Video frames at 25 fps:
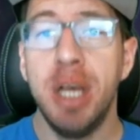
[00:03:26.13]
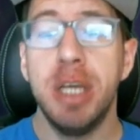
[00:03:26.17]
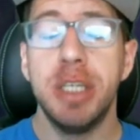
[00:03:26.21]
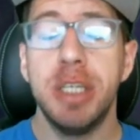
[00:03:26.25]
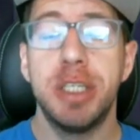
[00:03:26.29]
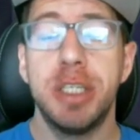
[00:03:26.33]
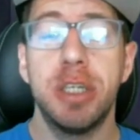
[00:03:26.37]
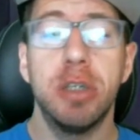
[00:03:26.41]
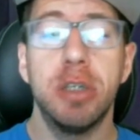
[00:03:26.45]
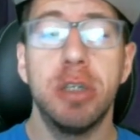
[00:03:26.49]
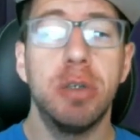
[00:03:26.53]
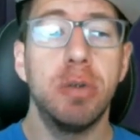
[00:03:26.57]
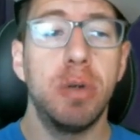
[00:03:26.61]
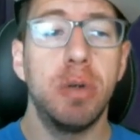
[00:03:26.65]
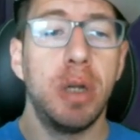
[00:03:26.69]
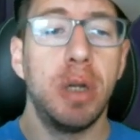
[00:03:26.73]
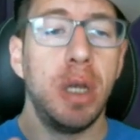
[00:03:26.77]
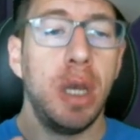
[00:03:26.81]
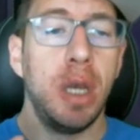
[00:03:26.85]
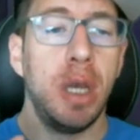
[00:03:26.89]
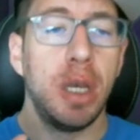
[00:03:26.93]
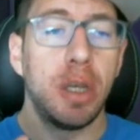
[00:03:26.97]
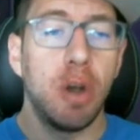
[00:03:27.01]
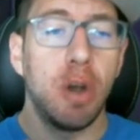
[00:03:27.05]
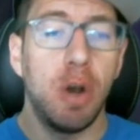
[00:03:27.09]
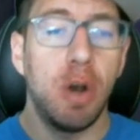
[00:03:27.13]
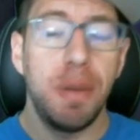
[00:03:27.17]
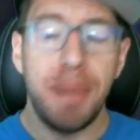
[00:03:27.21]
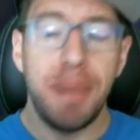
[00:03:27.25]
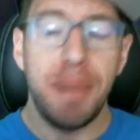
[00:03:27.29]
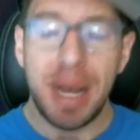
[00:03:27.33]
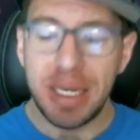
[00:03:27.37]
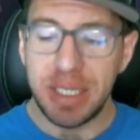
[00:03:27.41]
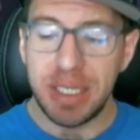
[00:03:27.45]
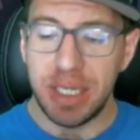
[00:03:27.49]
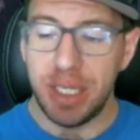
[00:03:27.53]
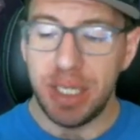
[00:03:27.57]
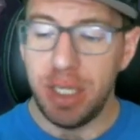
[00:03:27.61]
So going
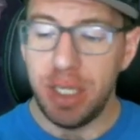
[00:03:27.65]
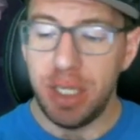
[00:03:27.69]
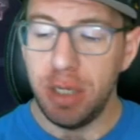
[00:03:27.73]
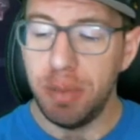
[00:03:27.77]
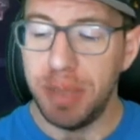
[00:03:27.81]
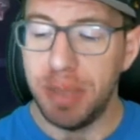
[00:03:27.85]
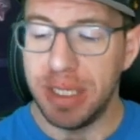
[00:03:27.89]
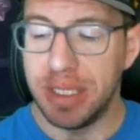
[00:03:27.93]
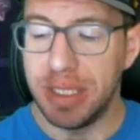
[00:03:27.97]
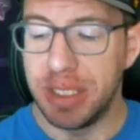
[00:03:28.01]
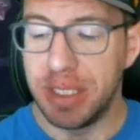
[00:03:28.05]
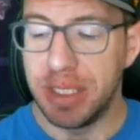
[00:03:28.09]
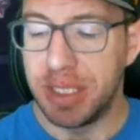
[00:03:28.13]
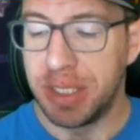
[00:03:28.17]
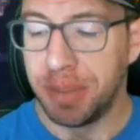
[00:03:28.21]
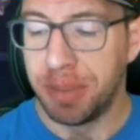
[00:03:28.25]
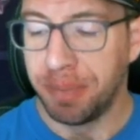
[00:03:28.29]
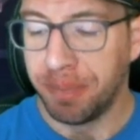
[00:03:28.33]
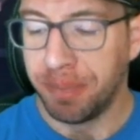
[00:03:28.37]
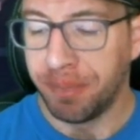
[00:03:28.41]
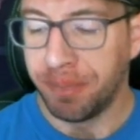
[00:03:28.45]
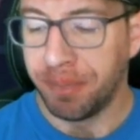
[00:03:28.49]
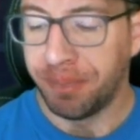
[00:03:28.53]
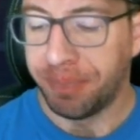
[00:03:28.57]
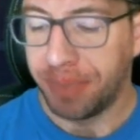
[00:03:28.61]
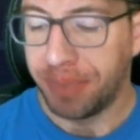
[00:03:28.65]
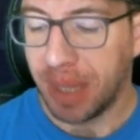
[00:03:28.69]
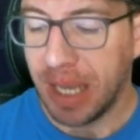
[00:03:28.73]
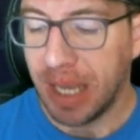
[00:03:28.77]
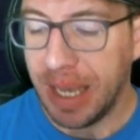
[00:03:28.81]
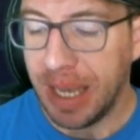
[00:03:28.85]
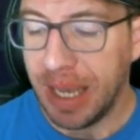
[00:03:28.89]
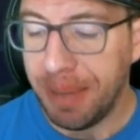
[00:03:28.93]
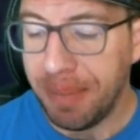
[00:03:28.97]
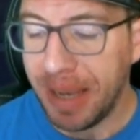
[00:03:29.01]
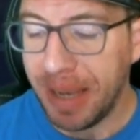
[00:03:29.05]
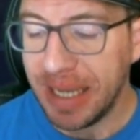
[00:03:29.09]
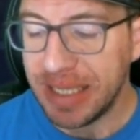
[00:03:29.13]
back to humans,
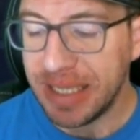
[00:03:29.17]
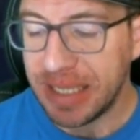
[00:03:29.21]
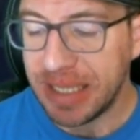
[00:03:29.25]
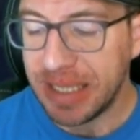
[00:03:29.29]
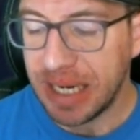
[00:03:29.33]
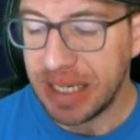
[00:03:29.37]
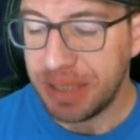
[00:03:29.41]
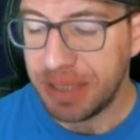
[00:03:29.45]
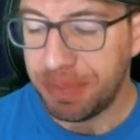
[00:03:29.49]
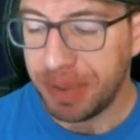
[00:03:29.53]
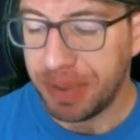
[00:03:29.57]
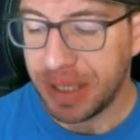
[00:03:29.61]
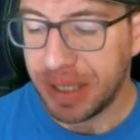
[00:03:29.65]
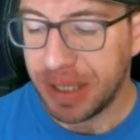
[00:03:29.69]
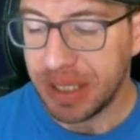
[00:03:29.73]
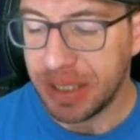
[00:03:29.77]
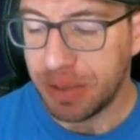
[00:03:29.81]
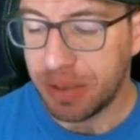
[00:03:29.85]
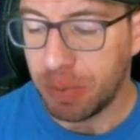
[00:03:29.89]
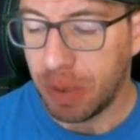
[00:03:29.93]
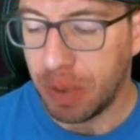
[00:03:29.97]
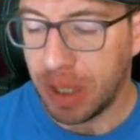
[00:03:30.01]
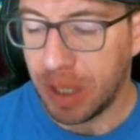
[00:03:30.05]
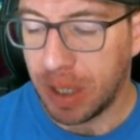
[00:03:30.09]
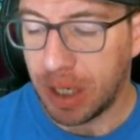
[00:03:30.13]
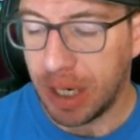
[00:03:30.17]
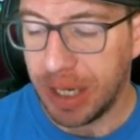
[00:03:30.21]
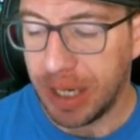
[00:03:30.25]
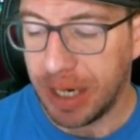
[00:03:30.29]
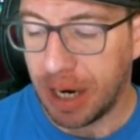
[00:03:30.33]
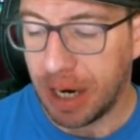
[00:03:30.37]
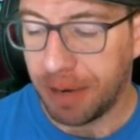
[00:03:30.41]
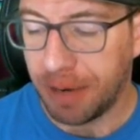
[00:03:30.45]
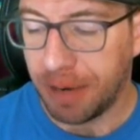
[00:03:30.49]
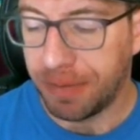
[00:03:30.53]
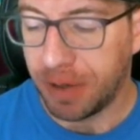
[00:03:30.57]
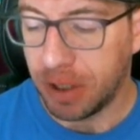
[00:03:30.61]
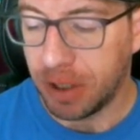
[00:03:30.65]
it made sense because we're in
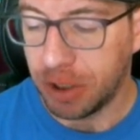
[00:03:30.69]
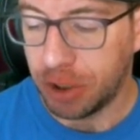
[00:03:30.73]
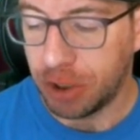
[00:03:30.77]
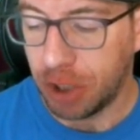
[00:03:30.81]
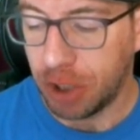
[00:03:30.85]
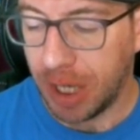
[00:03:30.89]
our first